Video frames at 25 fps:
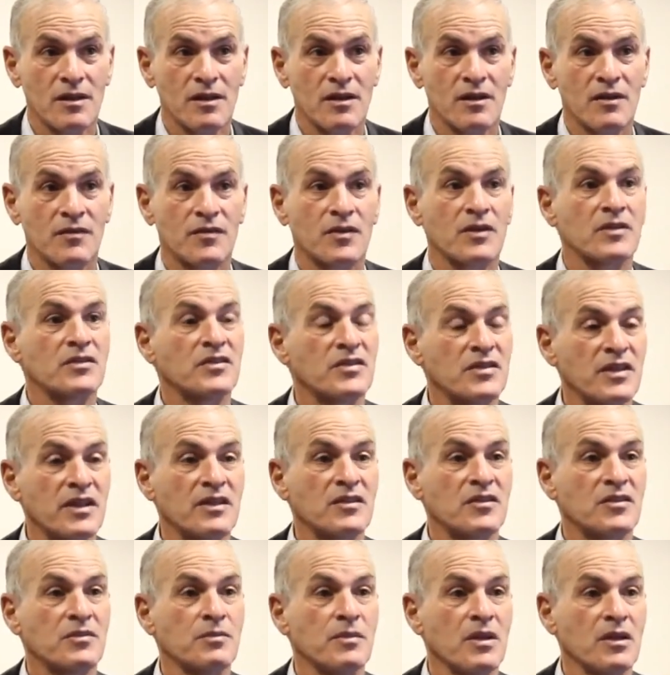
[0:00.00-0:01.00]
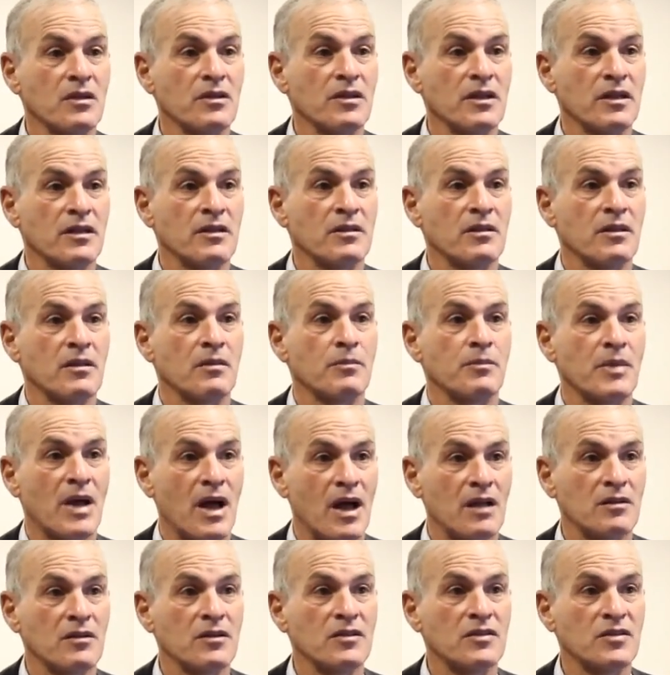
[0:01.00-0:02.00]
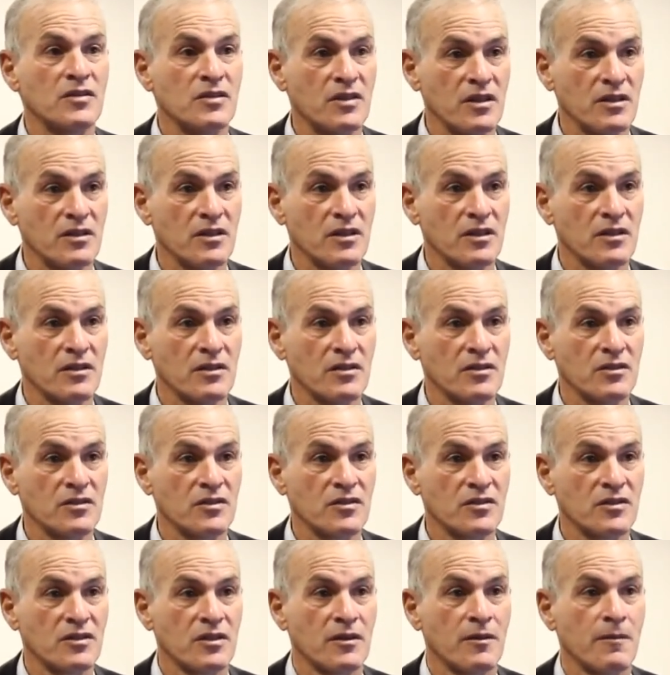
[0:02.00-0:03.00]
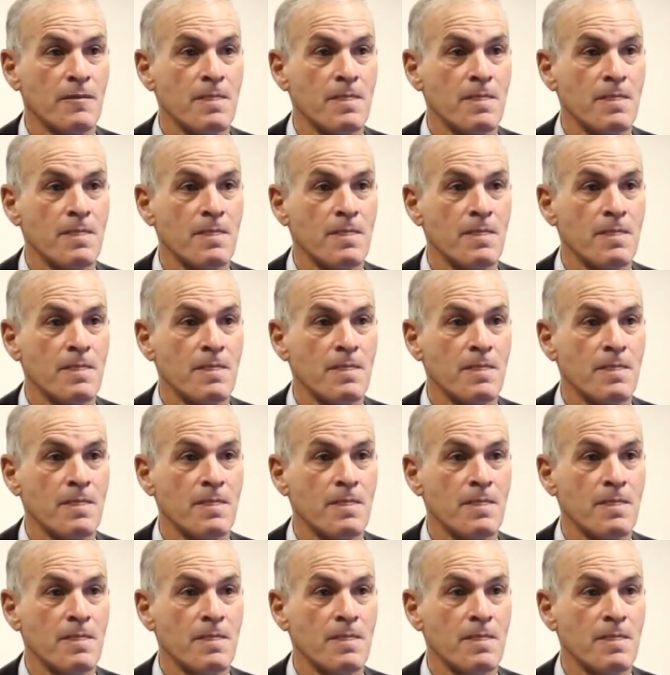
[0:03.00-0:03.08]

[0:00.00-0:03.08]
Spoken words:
for 6 million Palestinians